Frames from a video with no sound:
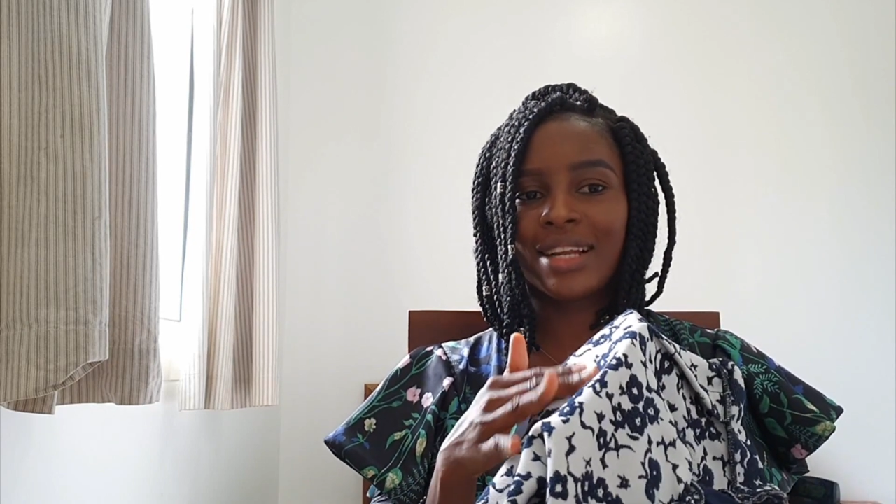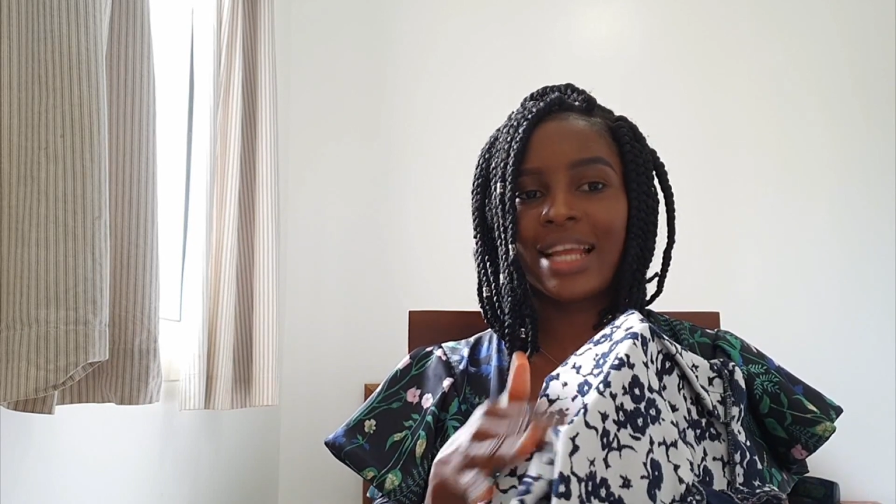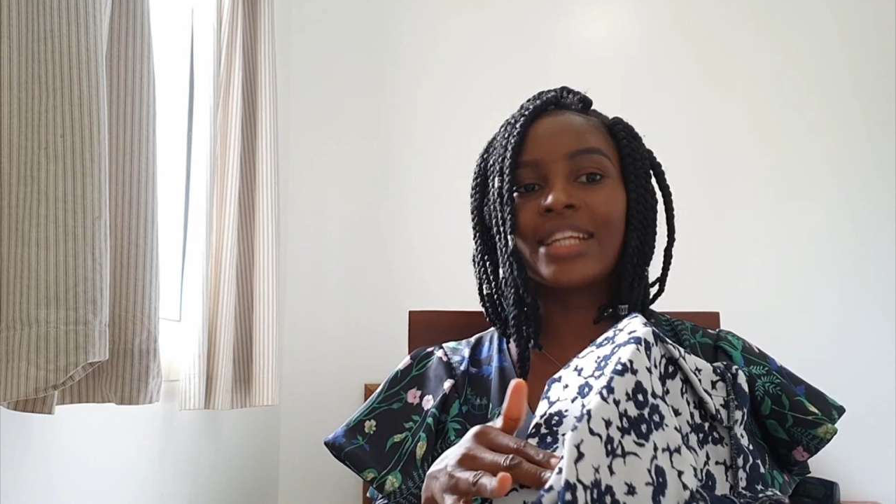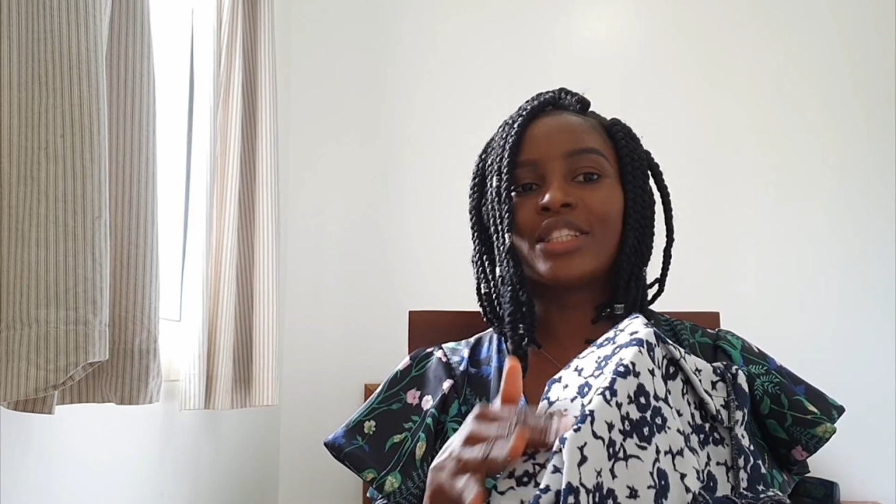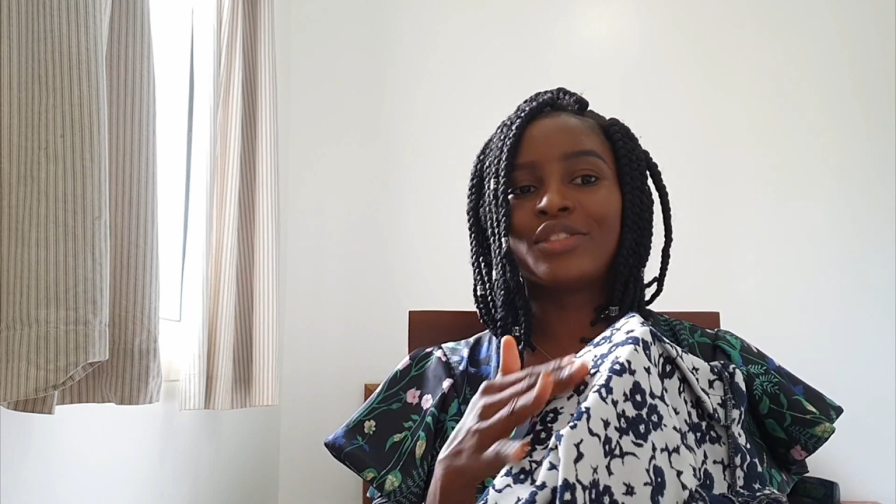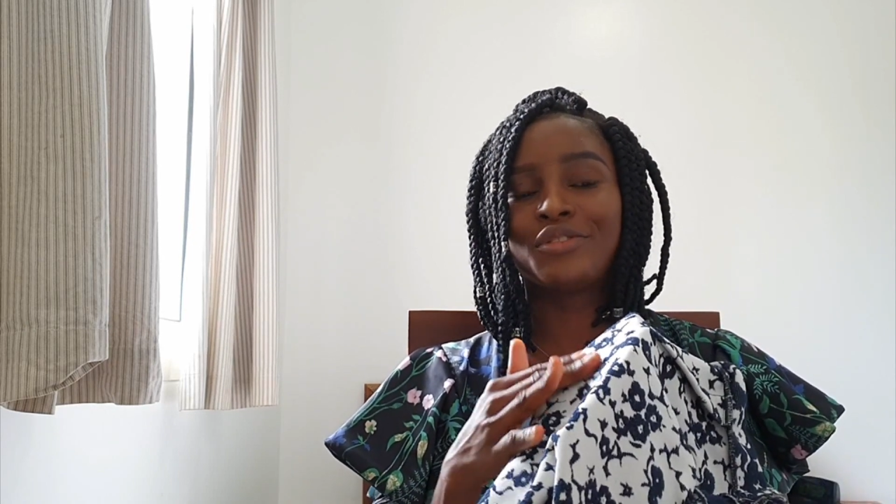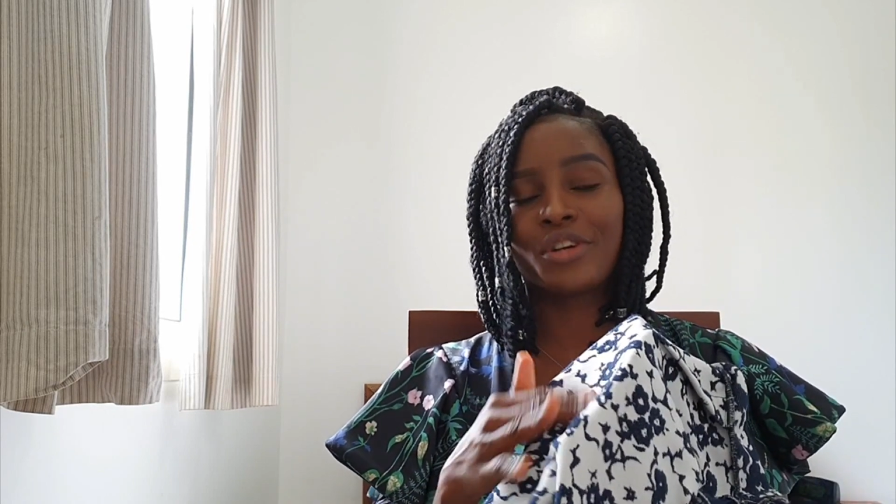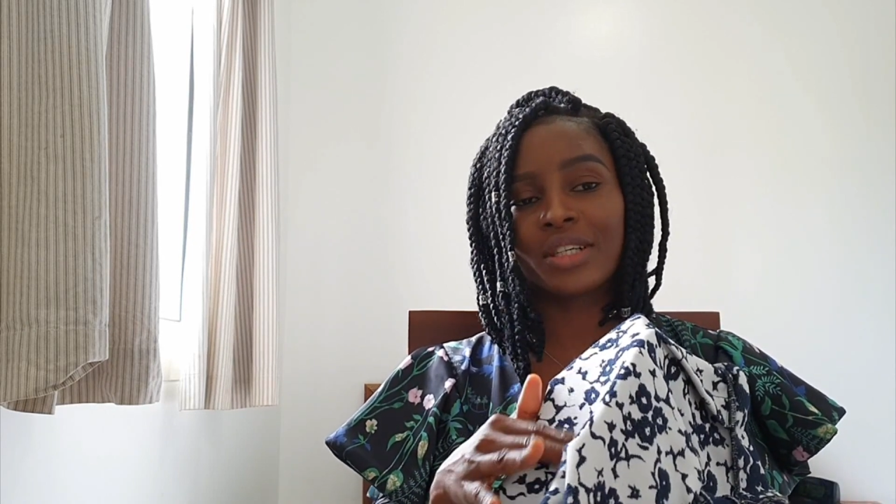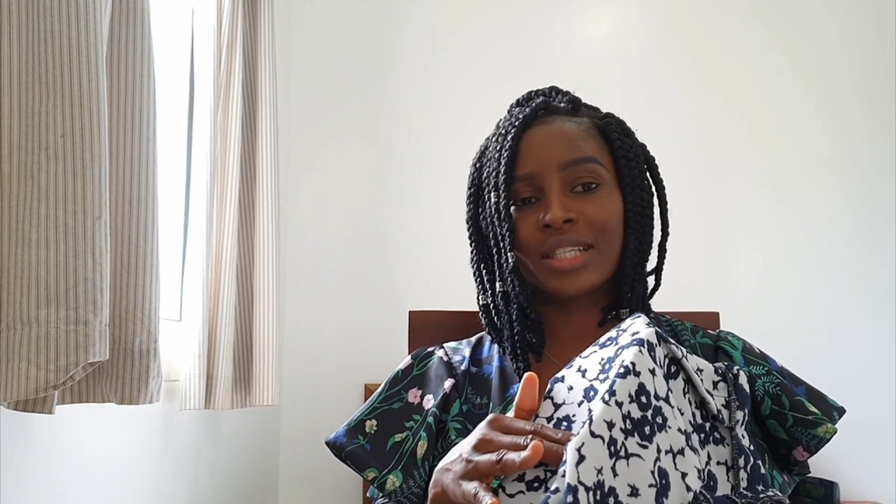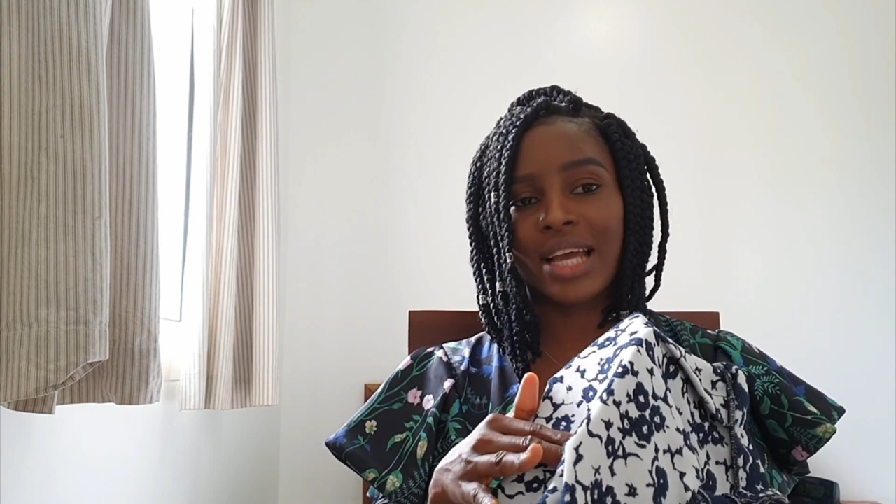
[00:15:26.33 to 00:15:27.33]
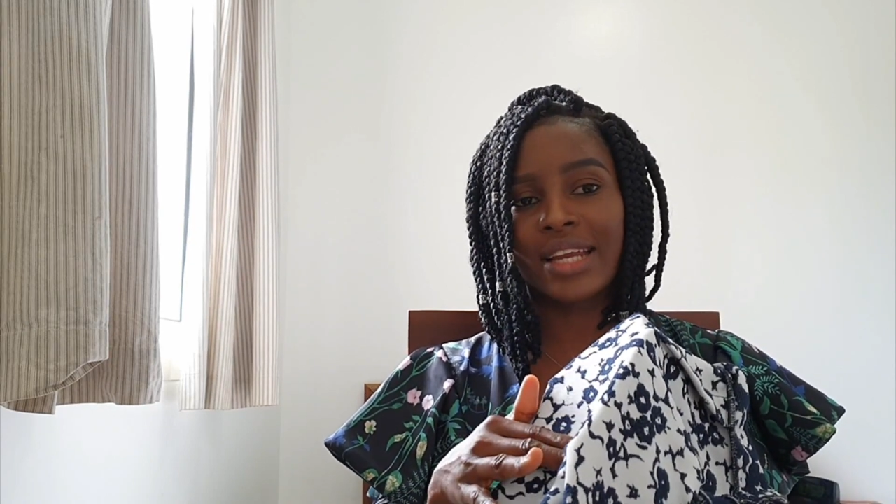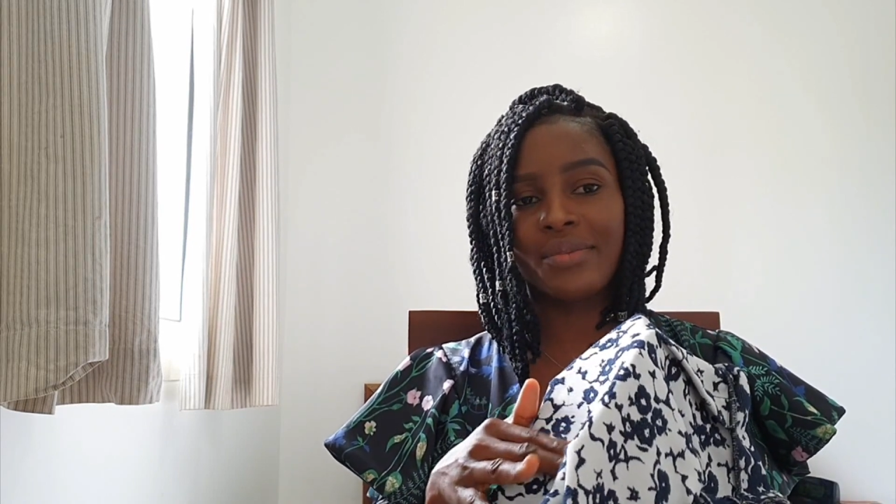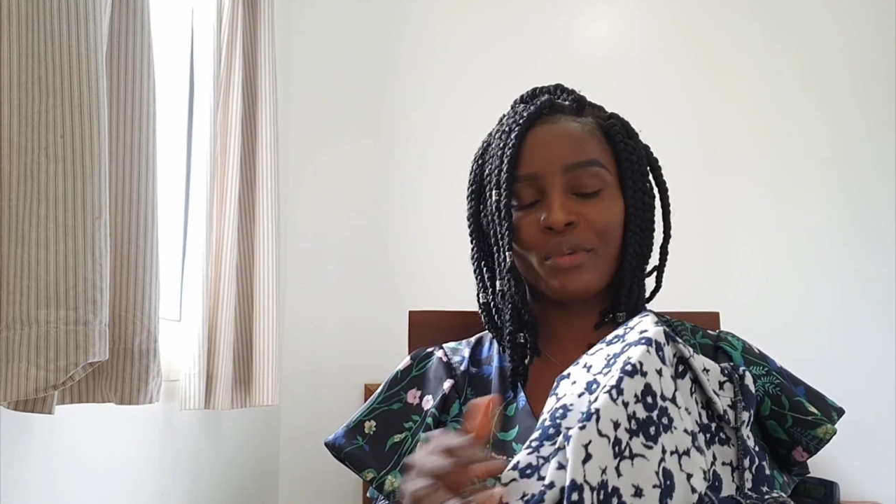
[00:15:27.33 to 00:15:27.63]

clearly the wrong side.